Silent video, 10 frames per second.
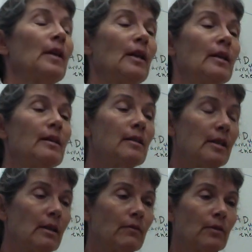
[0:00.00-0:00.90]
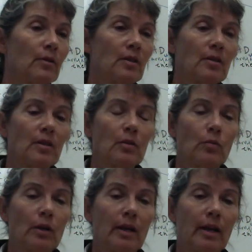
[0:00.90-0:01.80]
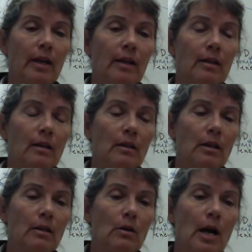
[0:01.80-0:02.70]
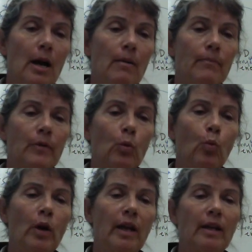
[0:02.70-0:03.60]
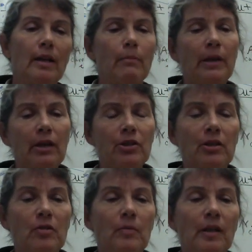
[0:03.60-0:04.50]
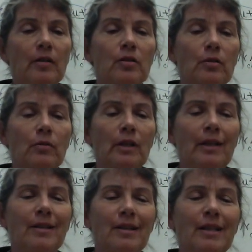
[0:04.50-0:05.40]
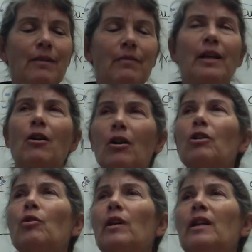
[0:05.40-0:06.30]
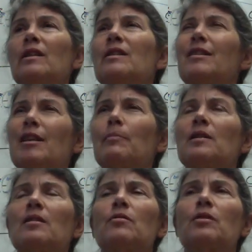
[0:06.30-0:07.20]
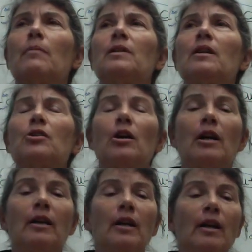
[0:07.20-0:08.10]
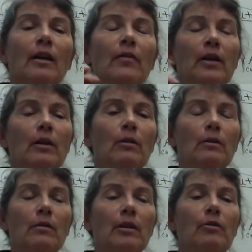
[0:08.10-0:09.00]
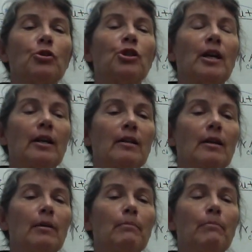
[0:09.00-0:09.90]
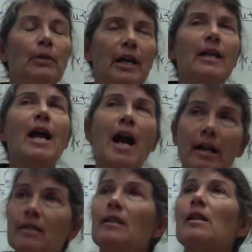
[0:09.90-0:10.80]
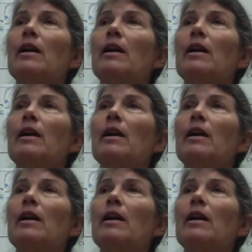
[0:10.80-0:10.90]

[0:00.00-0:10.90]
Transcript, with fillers: And I think, folks, this is why um, when a patient is being screened to see if they are going into sepsis or septic shock, they'll they'll check the blood acid